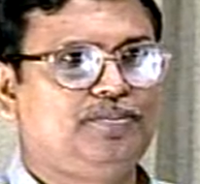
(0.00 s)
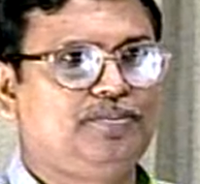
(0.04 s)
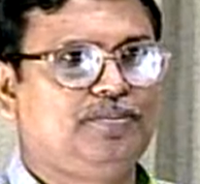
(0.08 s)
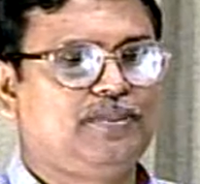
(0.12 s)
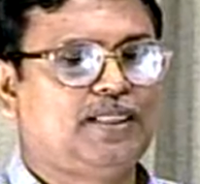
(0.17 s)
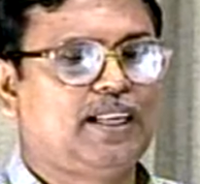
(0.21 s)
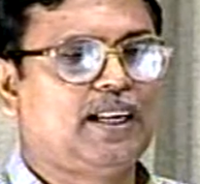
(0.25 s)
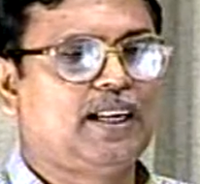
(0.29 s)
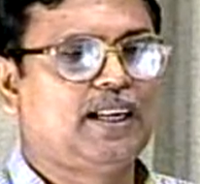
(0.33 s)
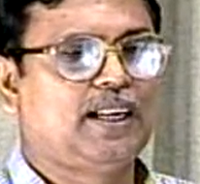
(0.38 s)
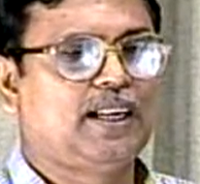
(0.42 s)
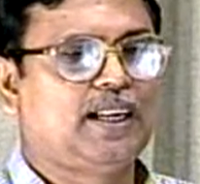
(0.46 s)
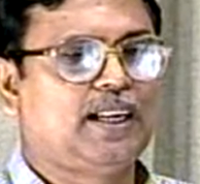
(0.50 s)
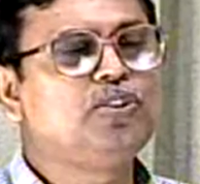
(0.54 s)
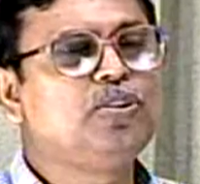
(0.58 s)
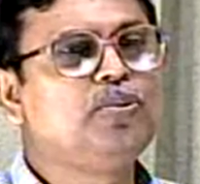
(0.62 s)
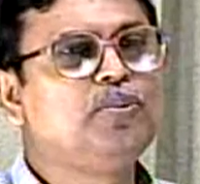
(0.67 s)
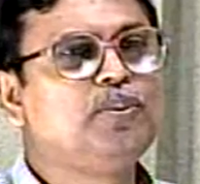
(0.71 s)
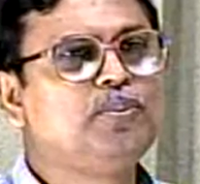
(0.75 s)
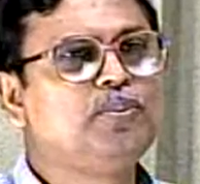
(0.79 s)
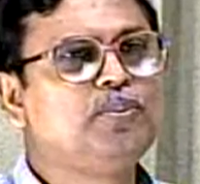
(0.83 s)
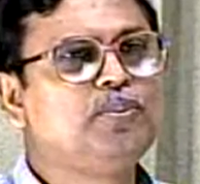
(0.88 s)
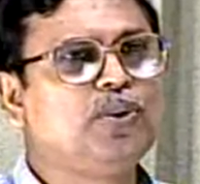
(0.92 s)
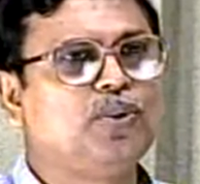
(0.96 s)
energy will
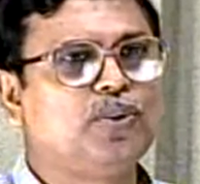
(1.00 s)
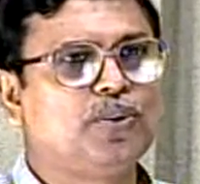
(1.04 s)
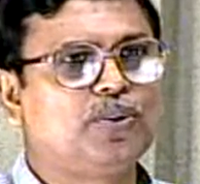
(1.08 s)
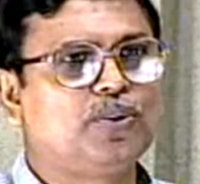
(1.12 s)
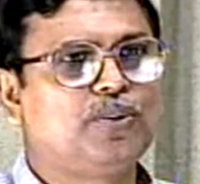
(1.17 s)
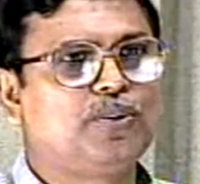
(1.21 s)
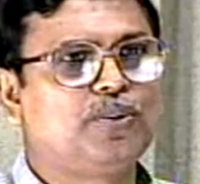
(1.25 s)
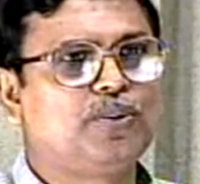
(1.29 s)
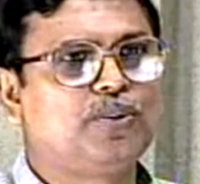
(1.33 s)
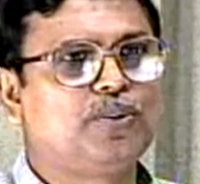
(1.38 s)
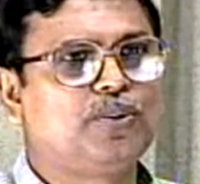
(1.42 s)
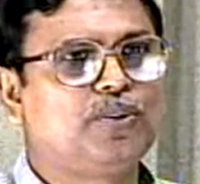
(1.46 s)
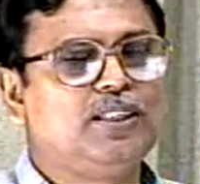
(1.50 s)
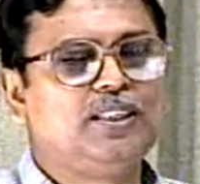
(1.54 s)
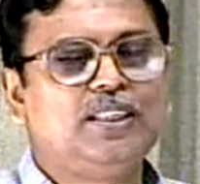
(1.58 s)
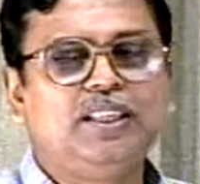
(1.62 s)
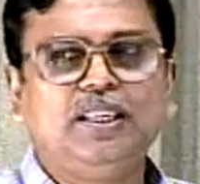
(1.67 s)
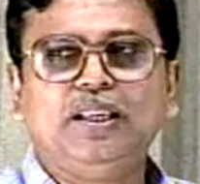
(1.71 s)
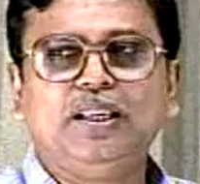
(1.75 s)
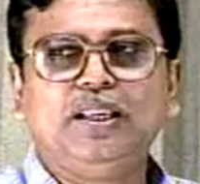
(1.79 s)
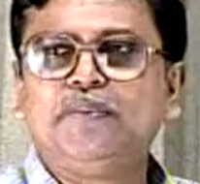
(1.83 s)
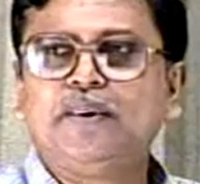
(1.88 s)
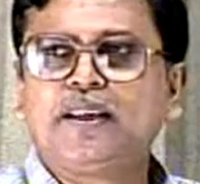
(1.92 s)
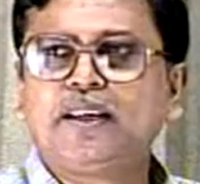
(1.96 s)
be more
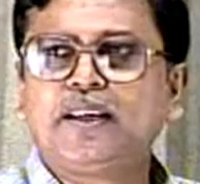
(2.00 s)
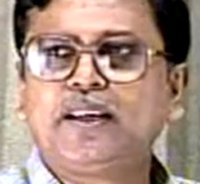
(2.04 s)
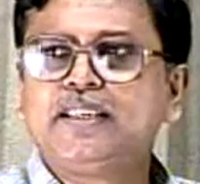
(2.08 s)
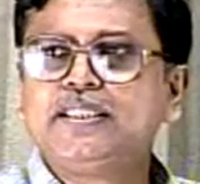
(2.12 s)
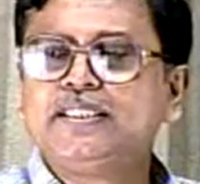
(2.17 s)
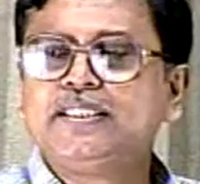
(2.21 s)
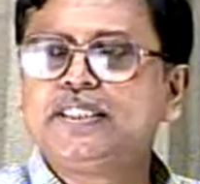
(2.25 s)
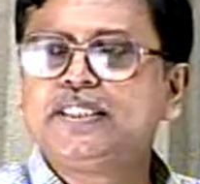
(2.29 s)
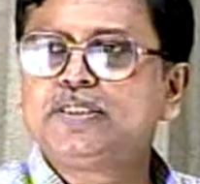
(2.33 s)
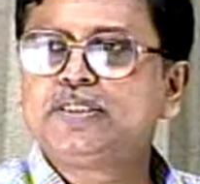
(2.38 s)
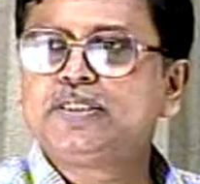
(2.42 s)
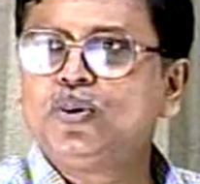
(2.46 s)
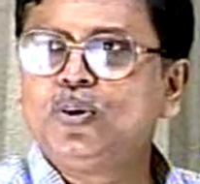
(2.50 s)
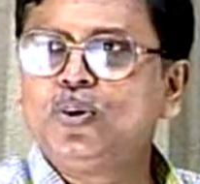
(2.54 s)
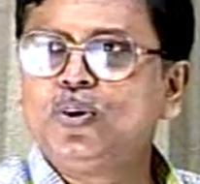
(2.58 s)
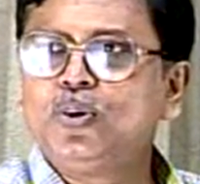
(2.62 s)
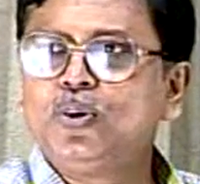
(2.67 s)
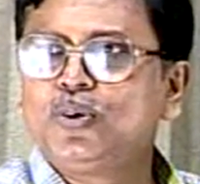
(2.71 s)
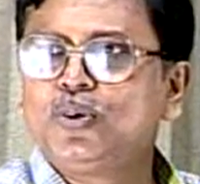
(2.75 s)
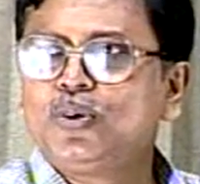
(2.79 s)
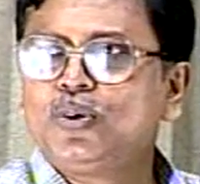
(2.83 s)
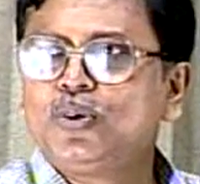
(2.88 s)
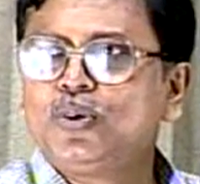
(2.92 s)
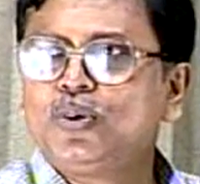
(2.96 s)
if energy is
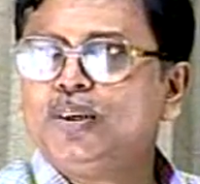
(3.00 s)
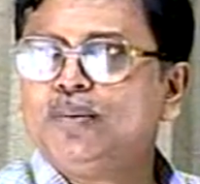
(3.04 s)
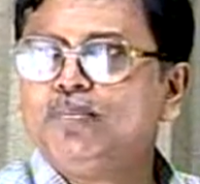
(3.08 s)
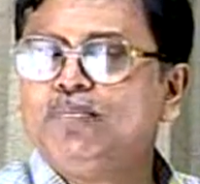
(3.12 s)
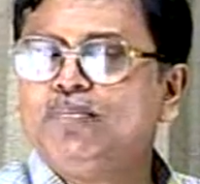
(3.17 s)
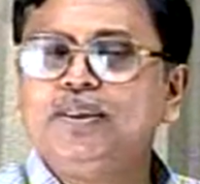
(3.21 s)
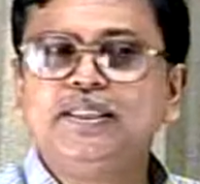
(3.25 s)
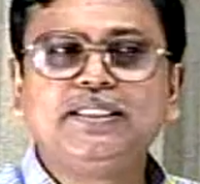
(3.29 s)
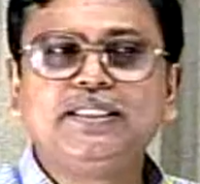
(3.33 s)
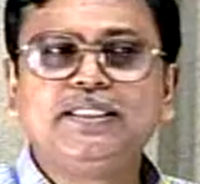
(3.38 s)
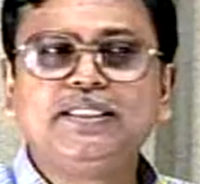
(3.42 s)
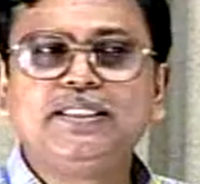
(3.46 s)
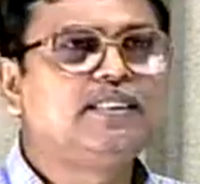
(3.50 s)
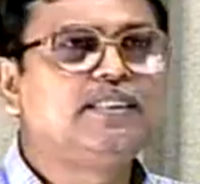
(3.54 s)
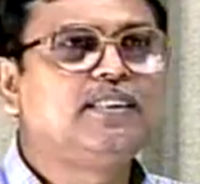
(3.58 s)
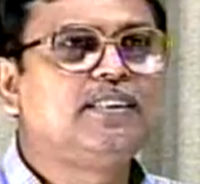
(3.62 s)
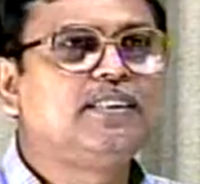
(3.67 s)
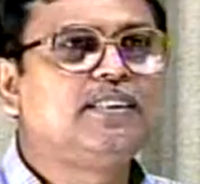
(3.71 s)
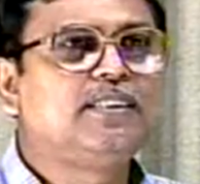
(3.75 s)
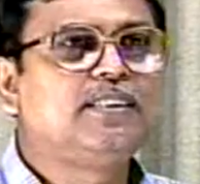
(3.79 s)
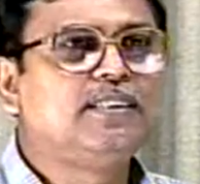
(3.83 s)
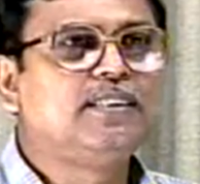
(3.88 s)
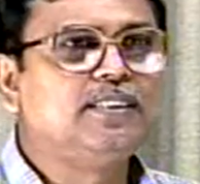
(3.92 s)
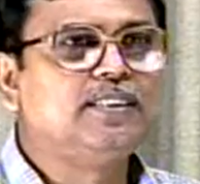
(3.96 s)
more means
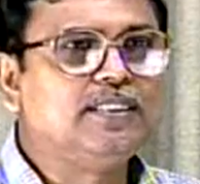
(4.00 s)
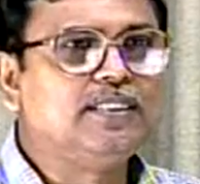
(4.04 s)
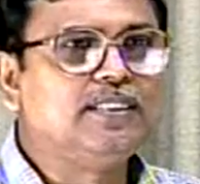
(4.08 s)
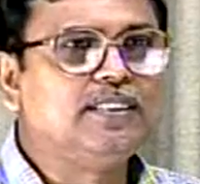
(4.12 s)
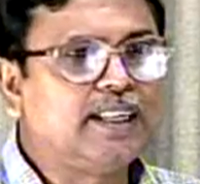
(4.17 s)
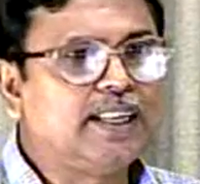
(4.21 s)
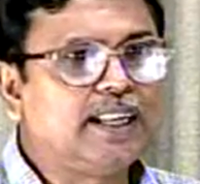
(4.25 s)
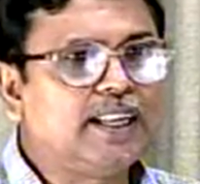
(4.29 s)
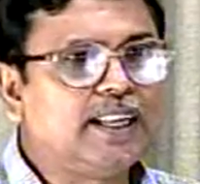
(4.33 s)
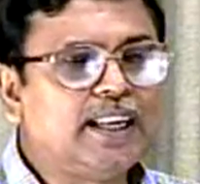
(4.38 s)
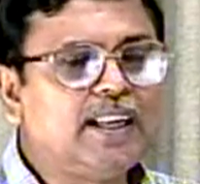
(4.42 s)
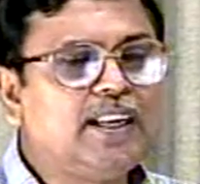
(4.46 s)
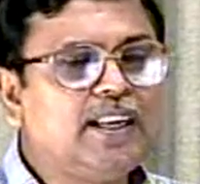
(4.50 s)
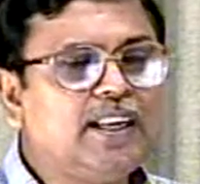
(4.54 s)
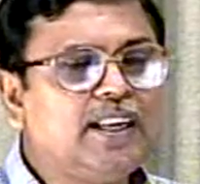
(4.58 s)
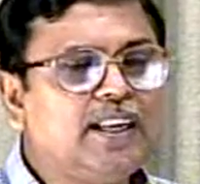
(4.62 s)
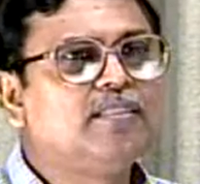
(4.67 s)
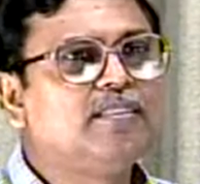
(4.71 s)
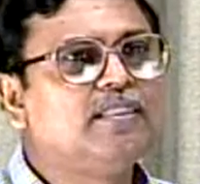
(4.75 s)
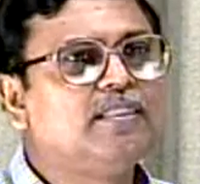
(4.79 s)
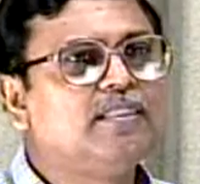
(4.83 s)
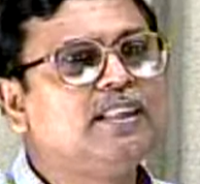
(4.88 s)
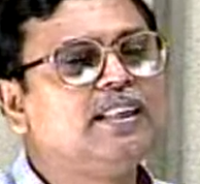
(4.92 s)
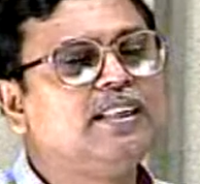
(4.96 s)
then again
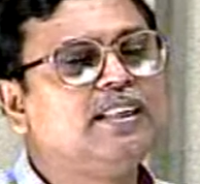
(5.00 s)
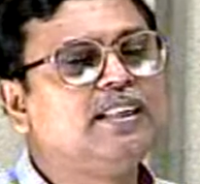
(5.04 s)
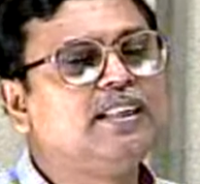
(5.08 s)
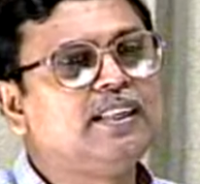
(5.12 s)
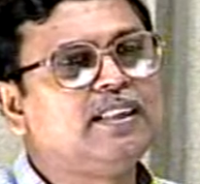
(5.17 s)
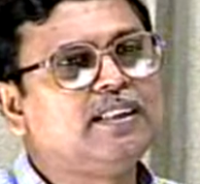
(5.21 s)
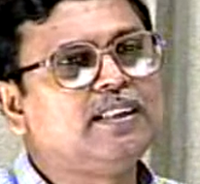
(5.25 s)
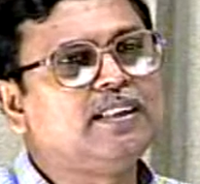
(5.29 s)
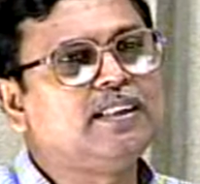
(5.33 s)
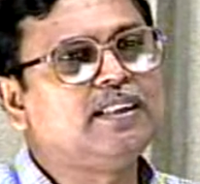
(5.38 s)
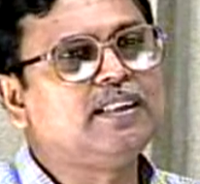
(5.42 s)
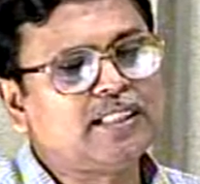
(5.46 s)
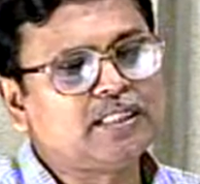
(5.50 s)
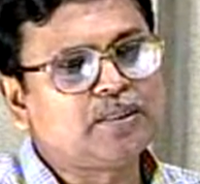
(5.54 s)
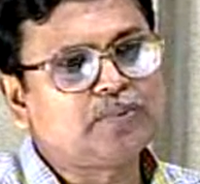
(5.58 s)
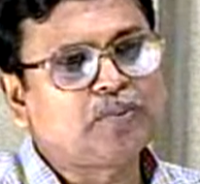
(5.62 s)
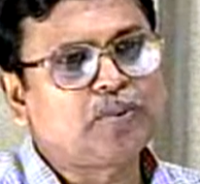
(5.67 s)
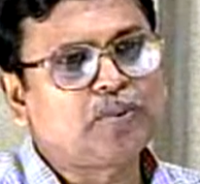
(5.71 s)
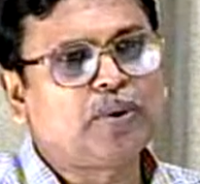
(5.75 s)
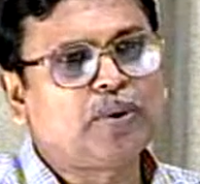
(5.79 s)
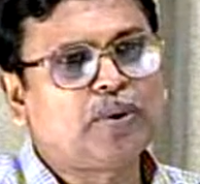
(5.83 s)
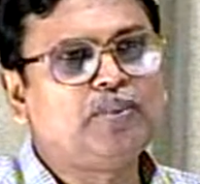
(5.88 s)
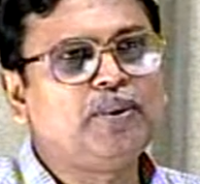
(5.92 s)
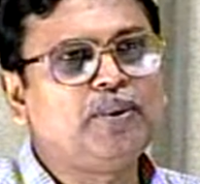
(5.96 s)
the, it, there is a
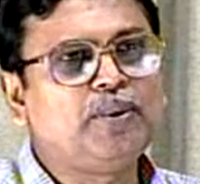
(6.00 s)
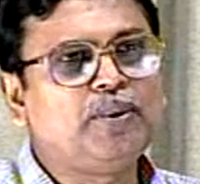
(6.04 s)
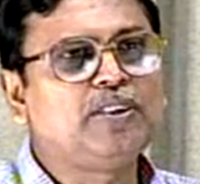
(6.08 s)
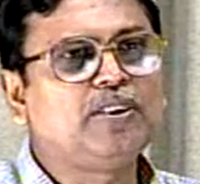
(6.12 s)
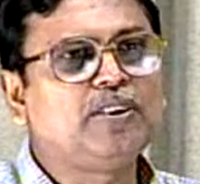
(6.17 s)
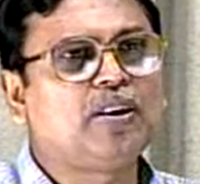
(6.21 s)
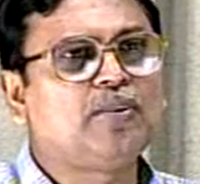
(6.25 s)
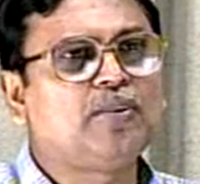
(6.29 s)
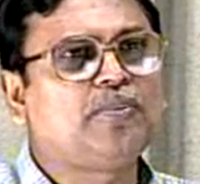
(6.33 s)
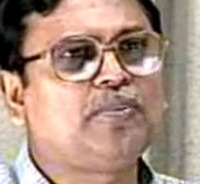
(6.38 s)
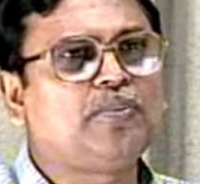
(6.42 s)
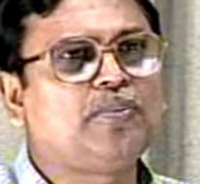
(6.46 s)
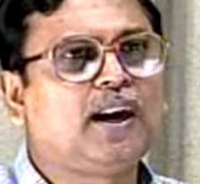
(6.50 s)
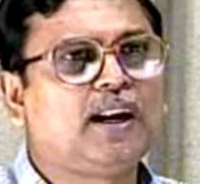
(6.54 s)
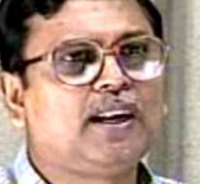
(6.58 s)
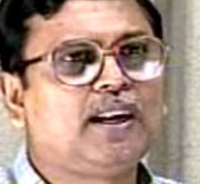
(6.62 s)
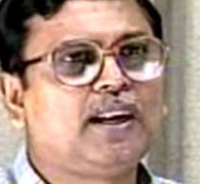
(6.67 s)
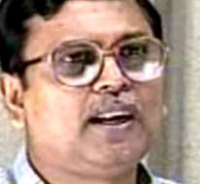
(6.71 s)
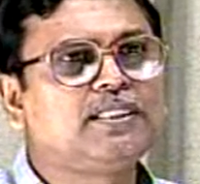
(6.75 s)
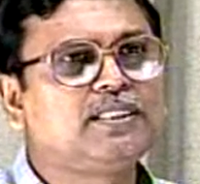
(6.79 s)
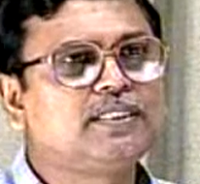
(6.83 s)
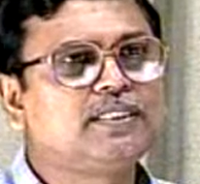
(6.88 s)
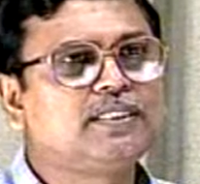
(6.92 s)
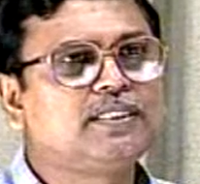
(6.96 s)
probability of higher
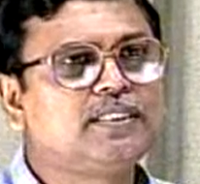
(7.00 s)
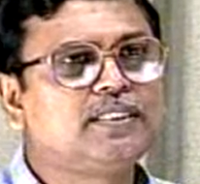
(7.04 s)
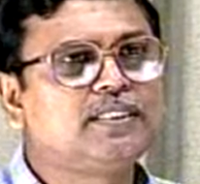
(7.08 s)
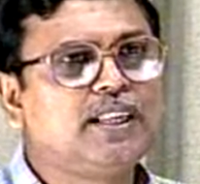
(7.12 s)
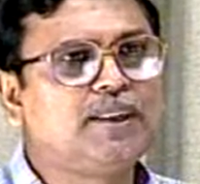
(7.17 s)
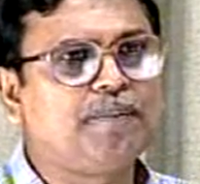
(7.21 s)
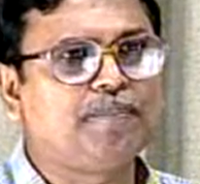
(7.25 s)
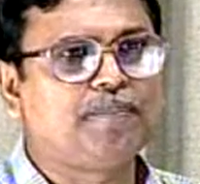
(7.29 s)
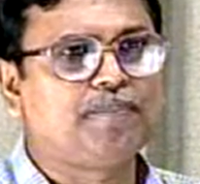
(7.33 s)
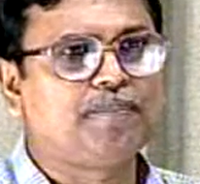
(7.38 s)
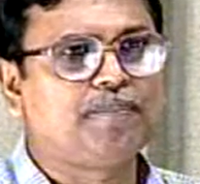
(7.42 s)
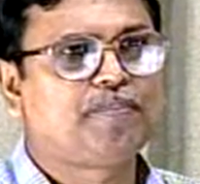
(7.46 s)
junction depth.